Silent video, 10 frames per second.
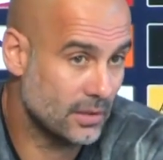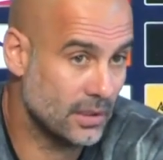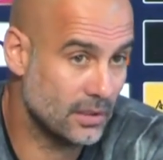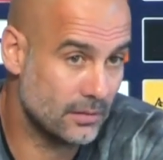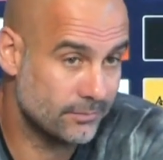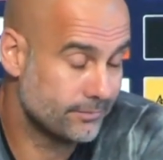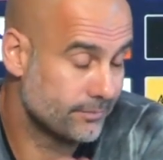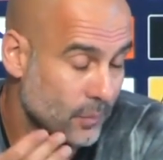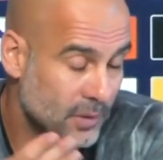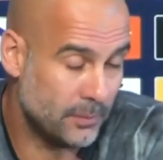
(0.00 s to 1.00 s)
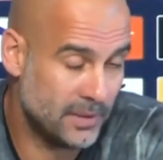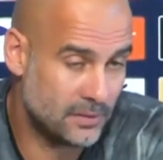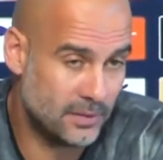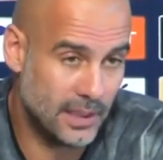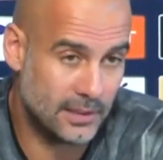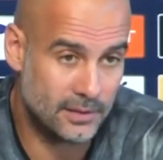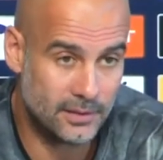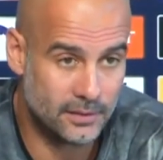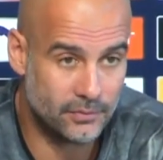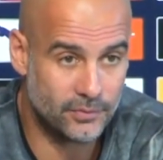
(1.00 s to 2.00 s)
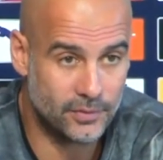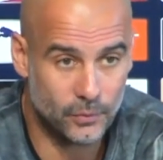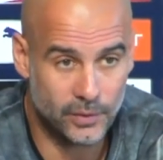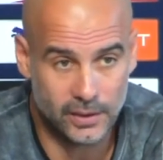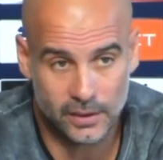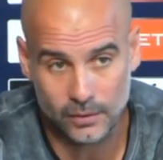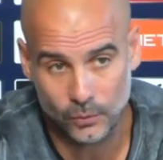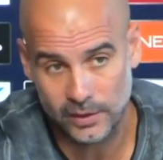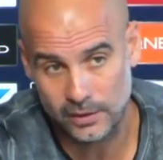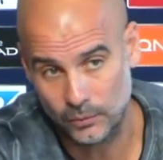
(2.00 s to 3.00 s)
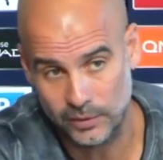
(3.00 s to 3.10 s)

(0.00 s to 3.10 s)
And we depend on that. If we win,